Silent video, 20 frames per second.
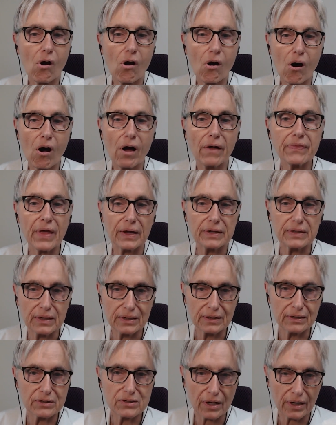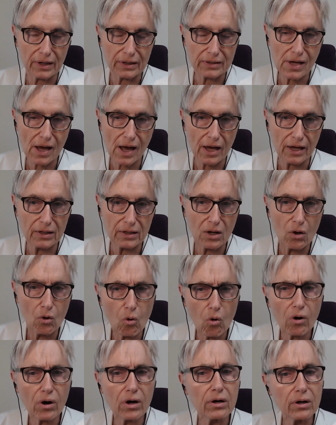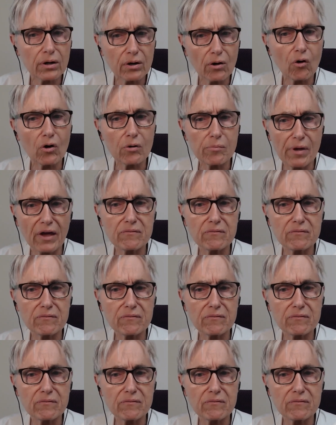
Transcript: on that ketogenic diet. Or it may